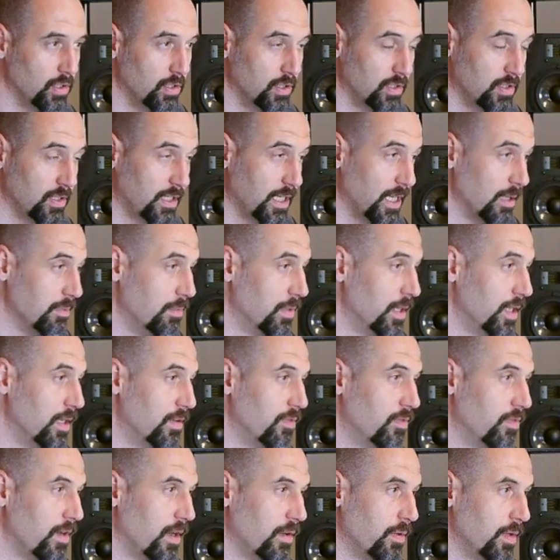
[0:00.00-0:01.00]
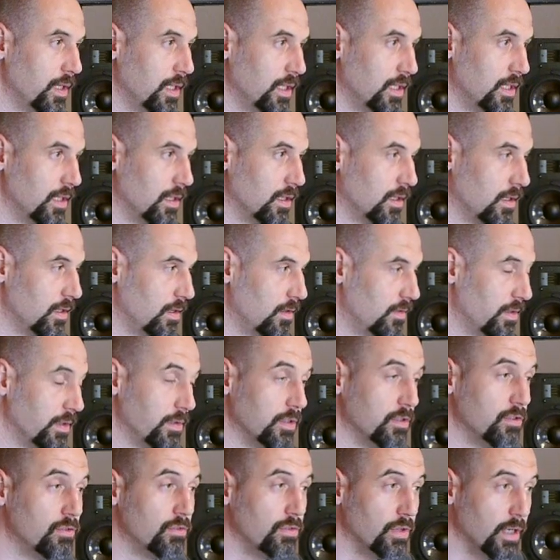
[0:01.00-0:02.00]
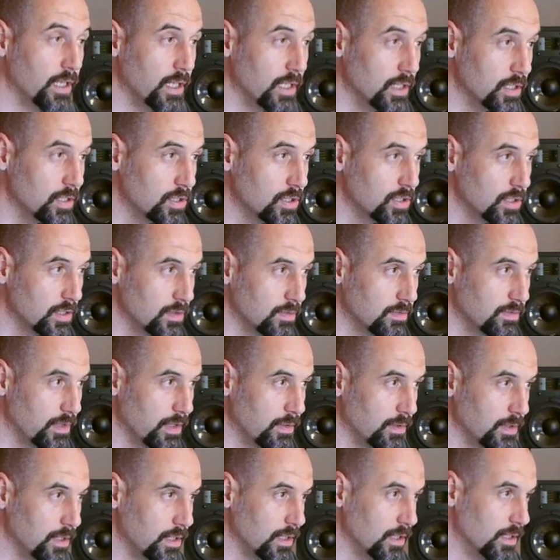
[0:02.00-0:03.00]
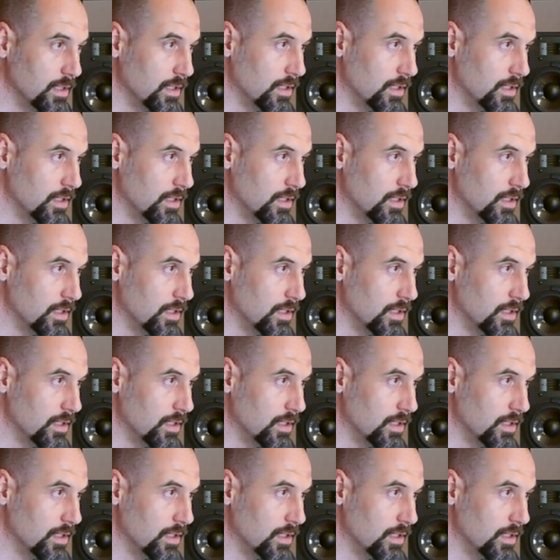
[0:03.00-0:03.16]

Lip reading: it can be very, very strange and very